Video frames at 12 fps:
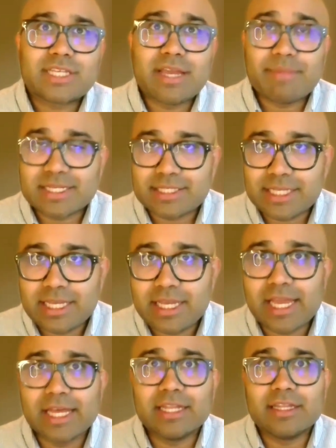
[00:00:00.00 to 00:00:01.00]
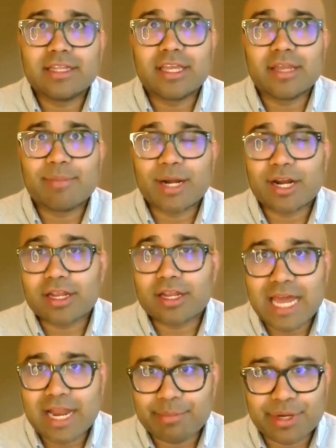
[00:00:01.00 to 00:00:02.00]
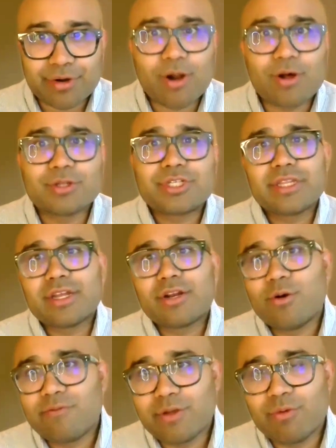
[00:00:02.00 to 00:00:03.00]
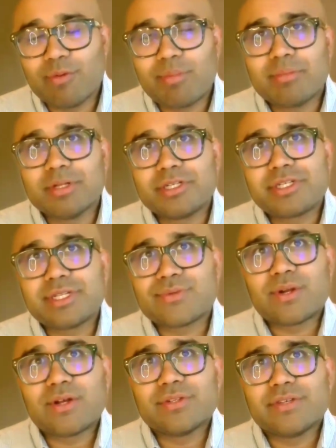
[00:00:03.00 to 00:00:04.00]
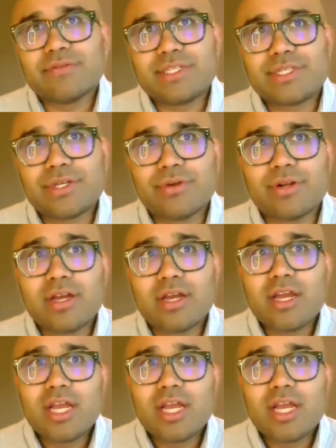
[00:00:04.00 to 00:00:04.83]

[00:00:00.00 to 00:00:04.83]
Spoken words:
CMSC and the American Academy of Neurology, and then hopefully we'll publish this relatively soon,